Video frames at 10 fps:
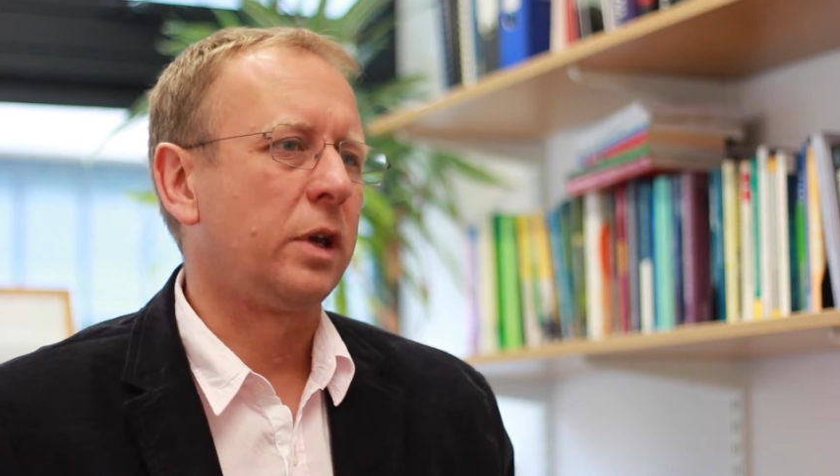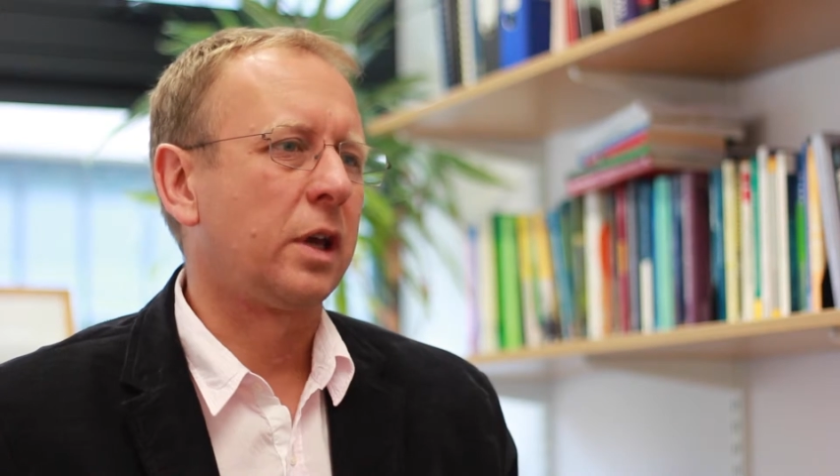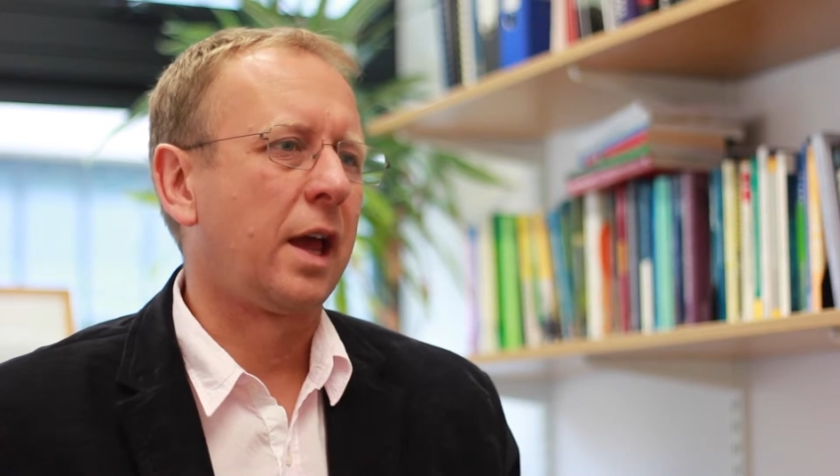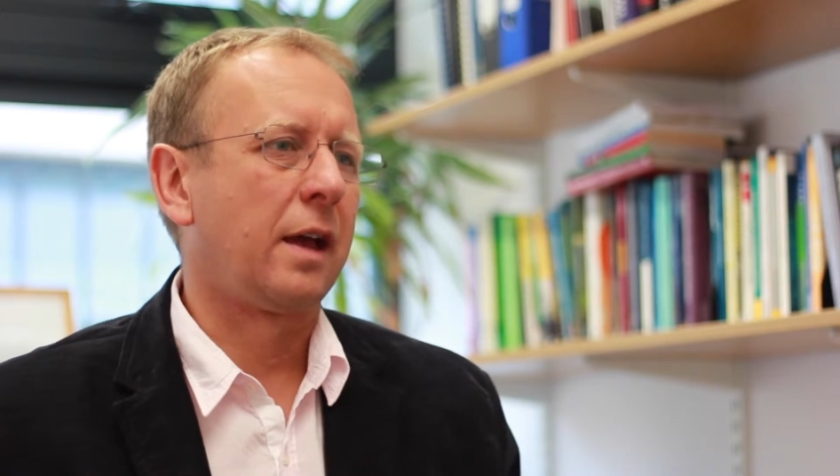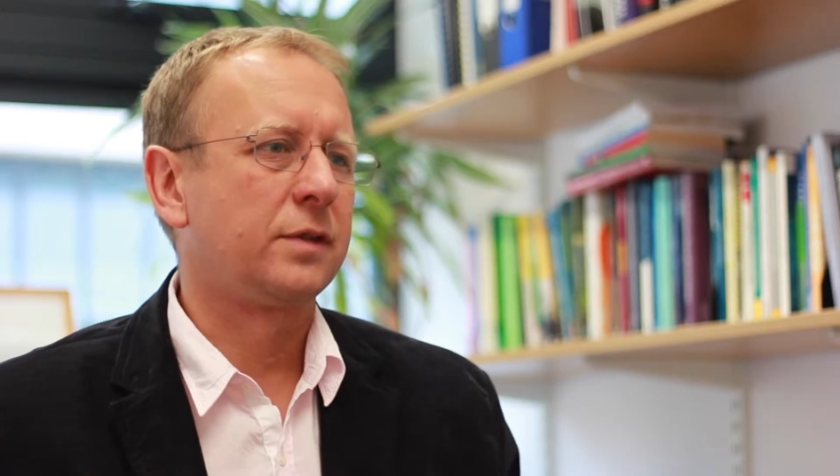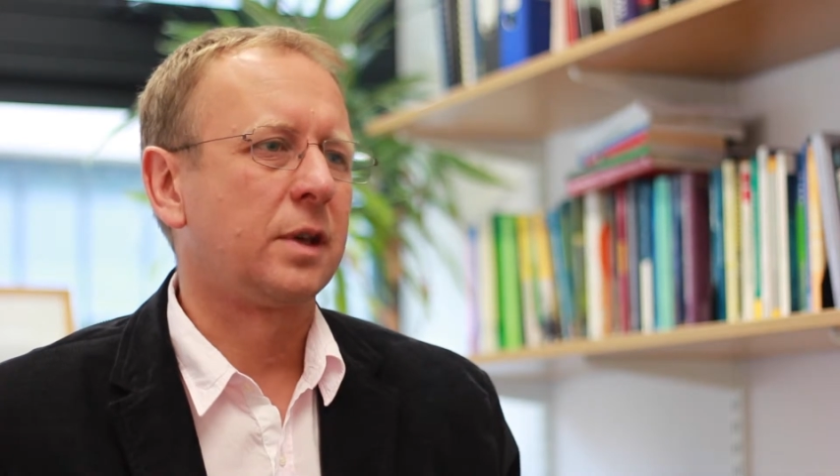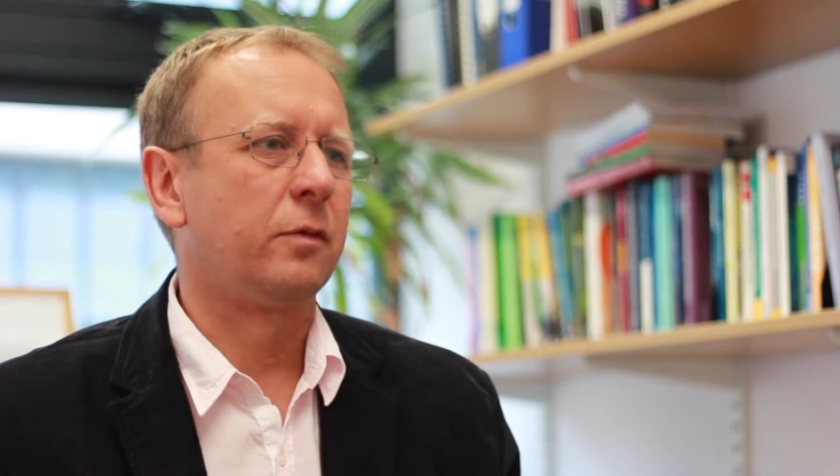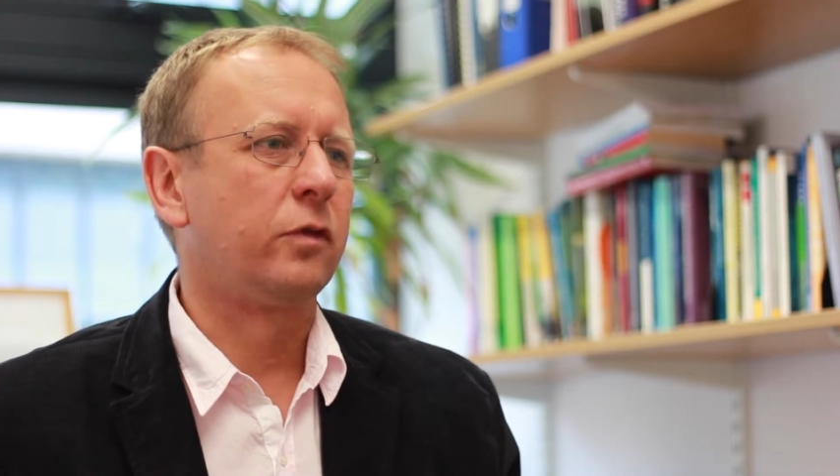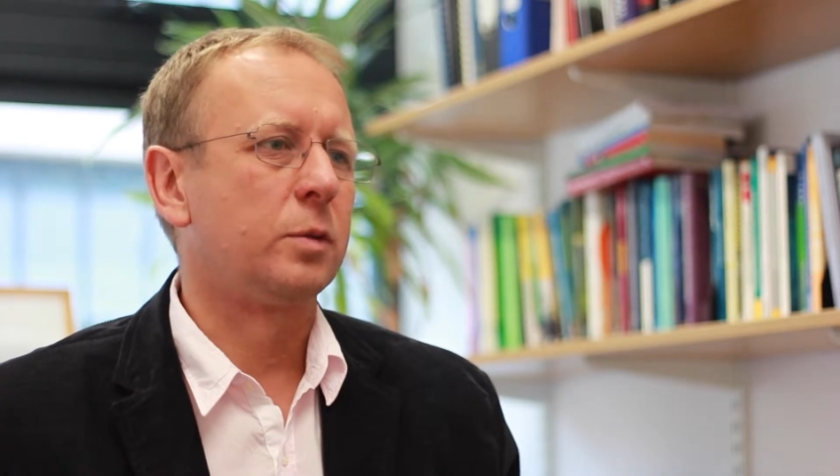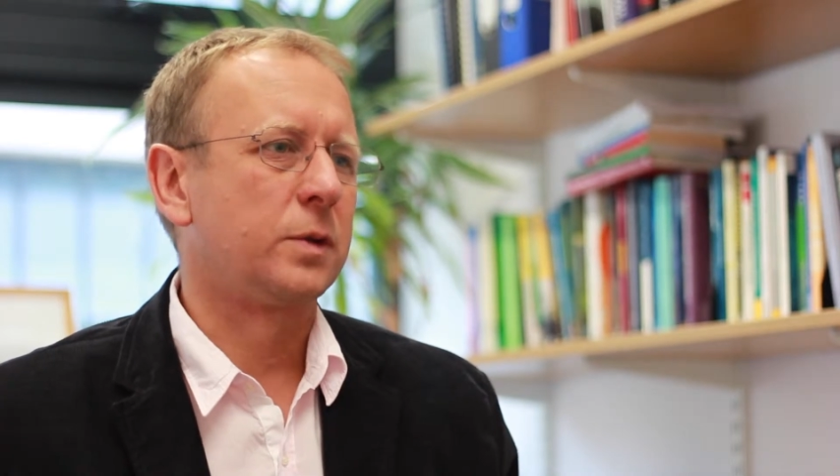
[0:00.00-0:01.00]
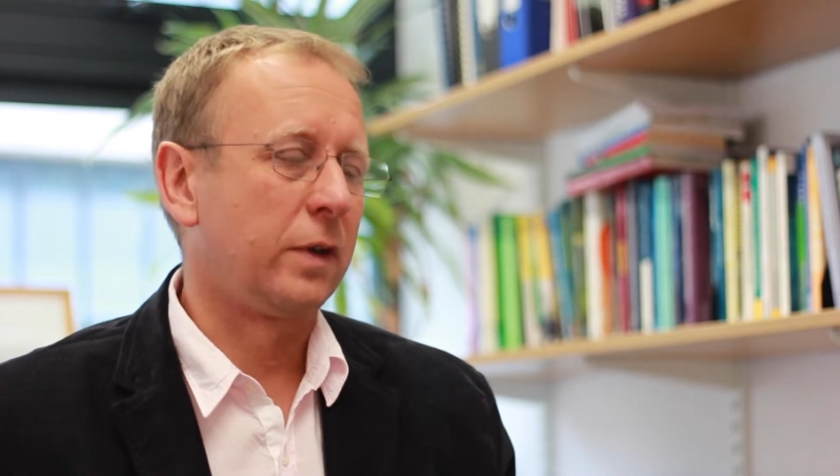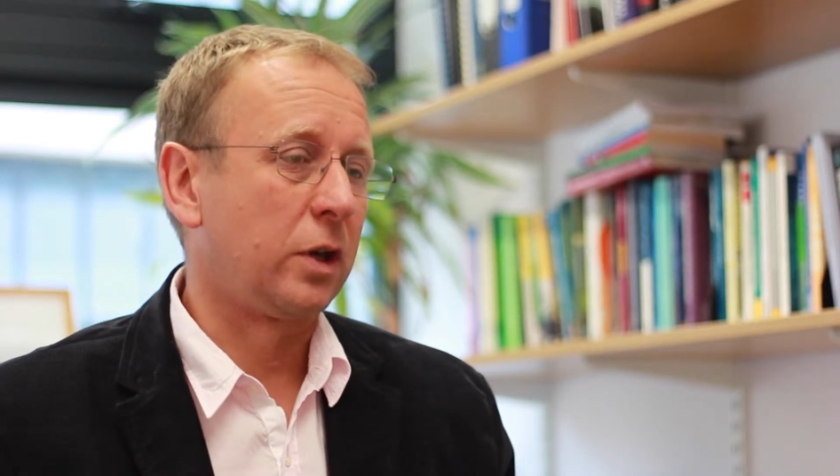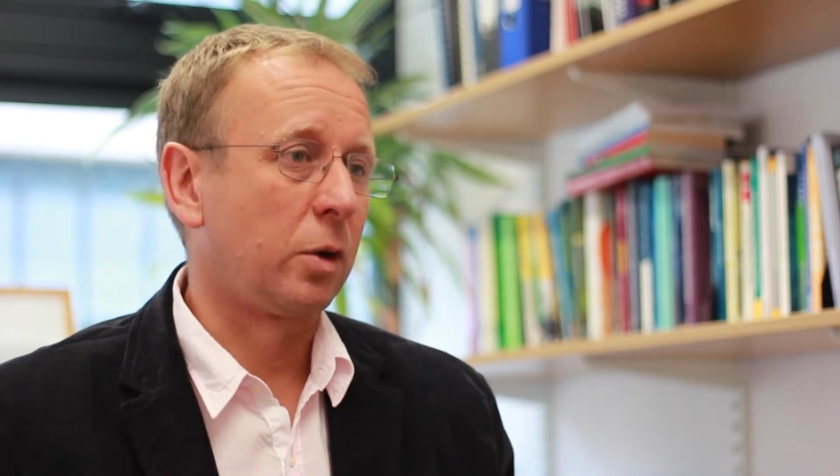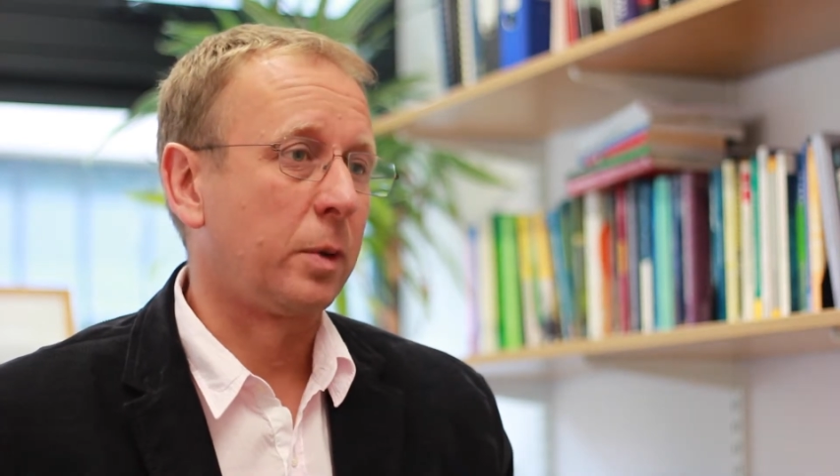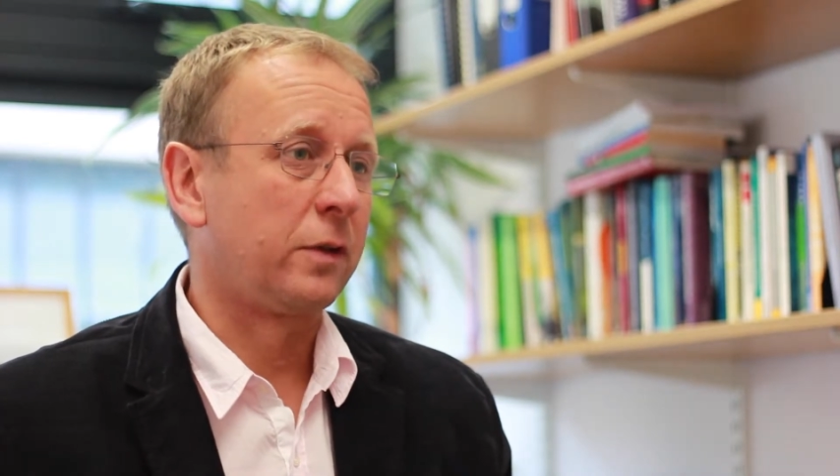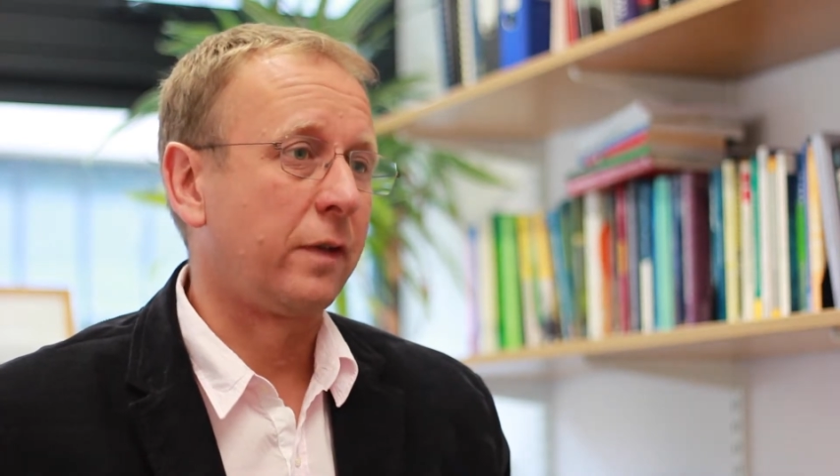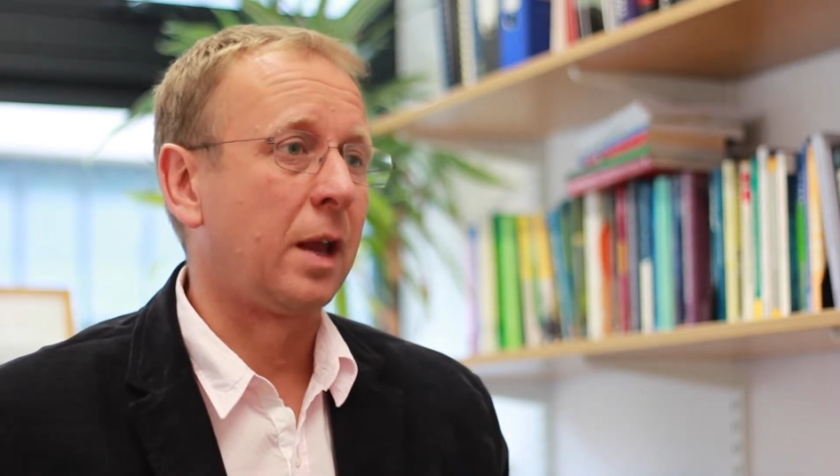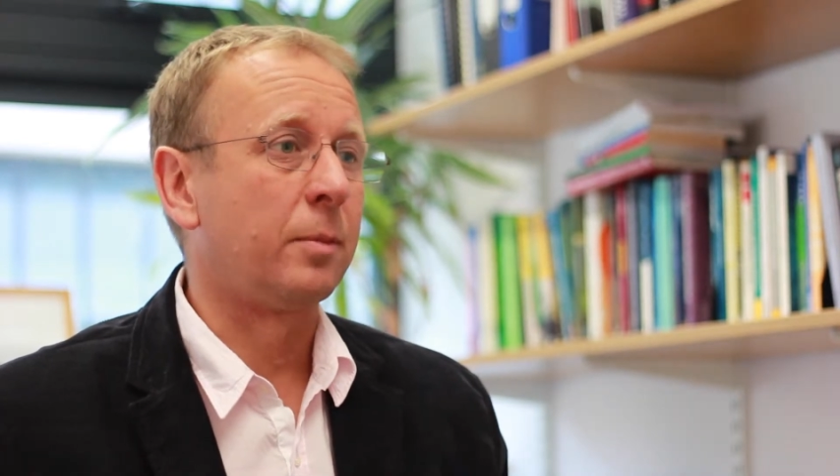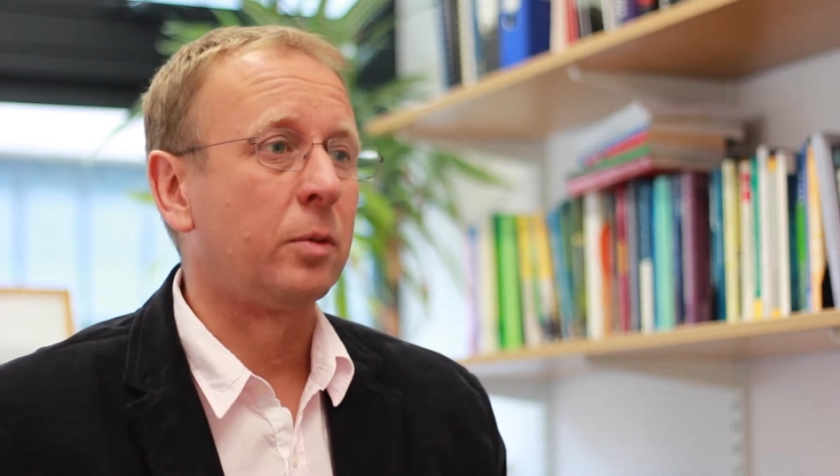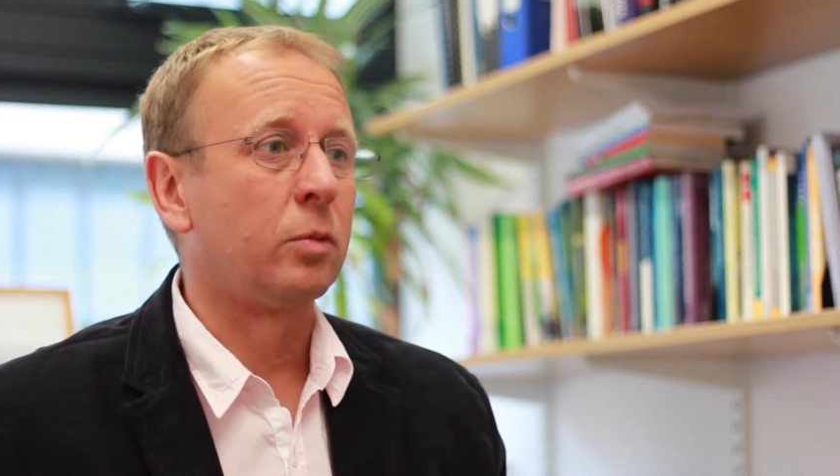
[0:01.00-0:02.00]
we can have some forms of economic
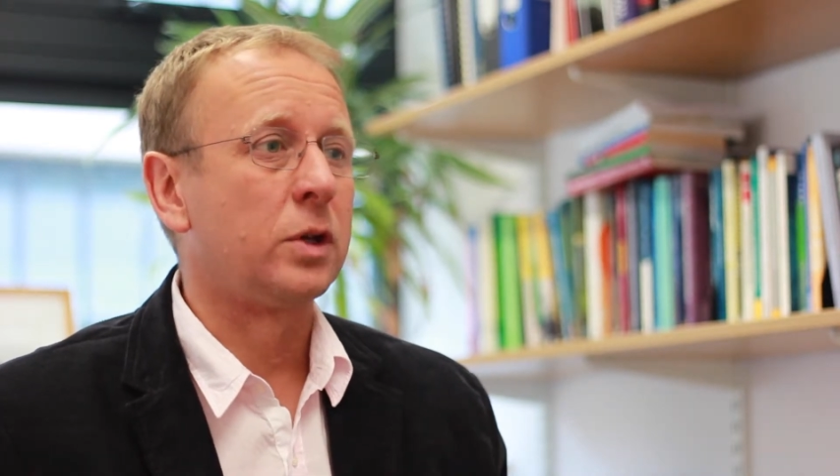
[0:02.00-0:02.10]
development